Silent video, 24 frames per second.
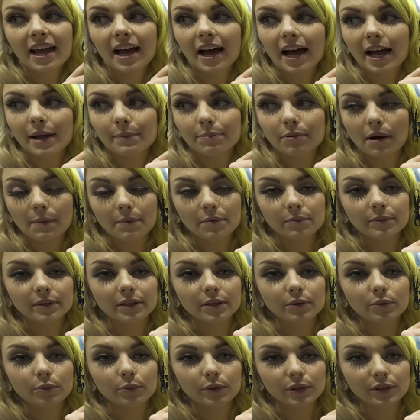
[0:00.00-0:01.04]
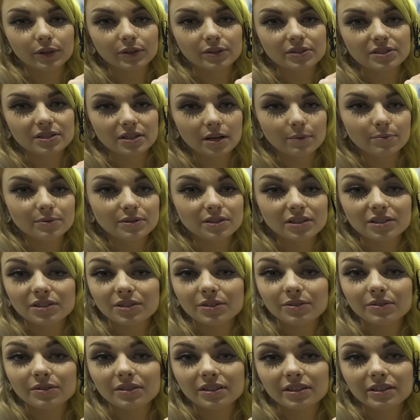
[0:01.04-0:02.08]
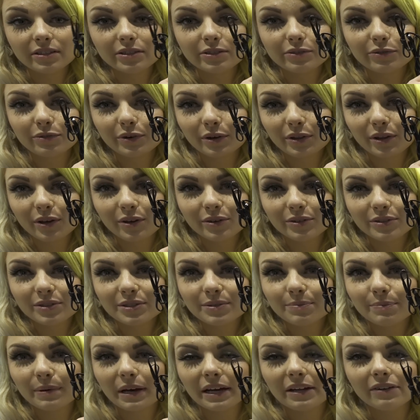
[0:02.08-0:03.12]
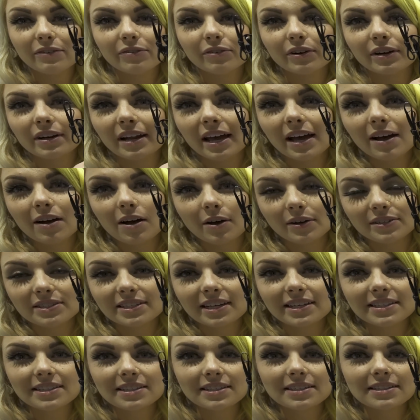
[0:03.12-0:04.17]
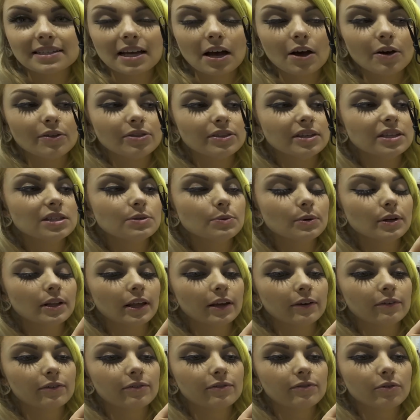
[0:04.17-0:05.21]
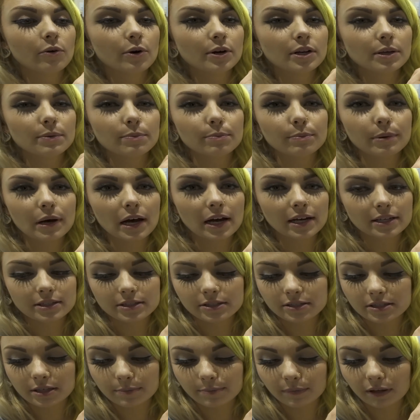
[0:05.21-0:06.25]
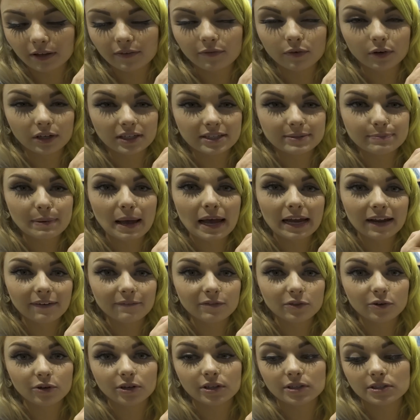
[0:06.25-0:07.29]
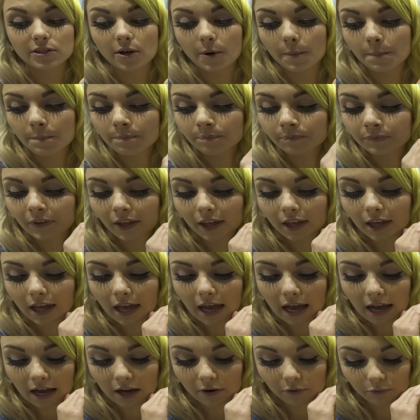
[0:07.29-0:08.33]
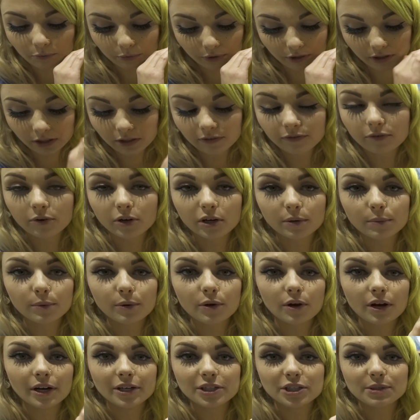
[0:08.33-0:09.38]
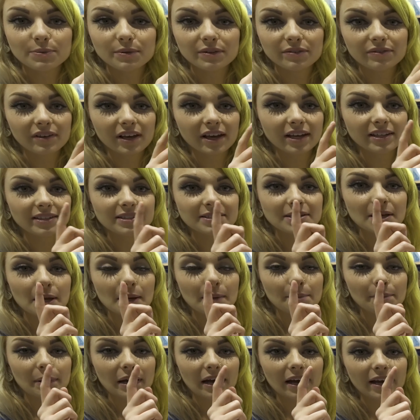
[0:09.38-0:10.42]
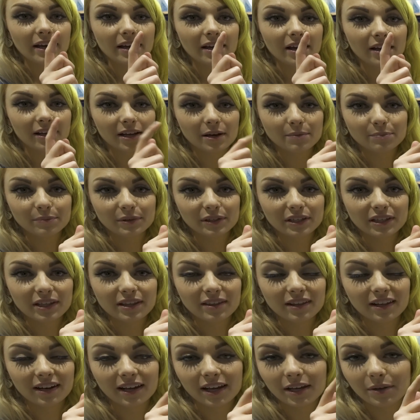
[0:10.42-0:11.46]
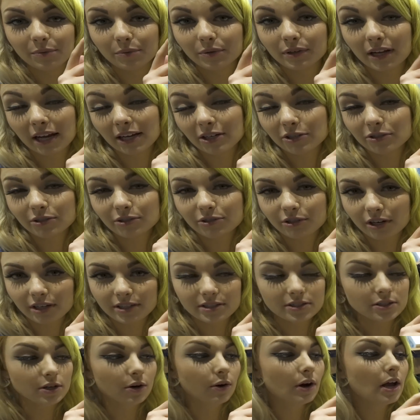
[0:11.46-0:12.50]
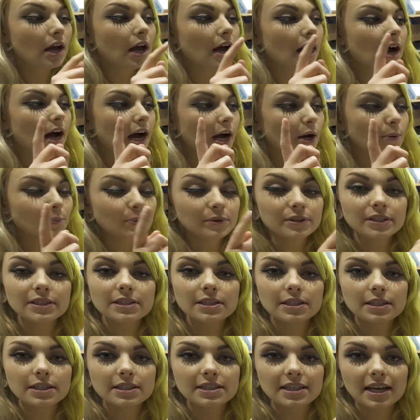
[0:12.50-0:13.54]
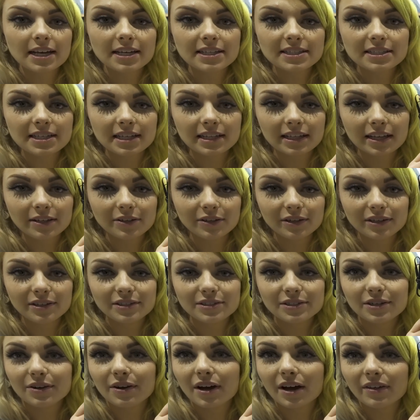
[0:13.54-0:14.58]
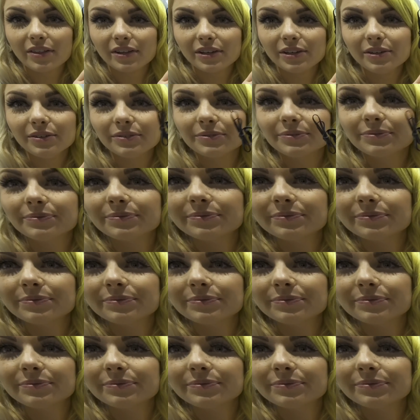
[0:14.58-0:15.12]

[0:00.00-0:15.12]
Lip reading: I probably will substitute these for those, but for now I'll test these out. These were like 40 bucks or something for a pack of 3, so really affordable RGB fans by a company that I would actually trust. So I'll put these to the test and let you guys know how they do.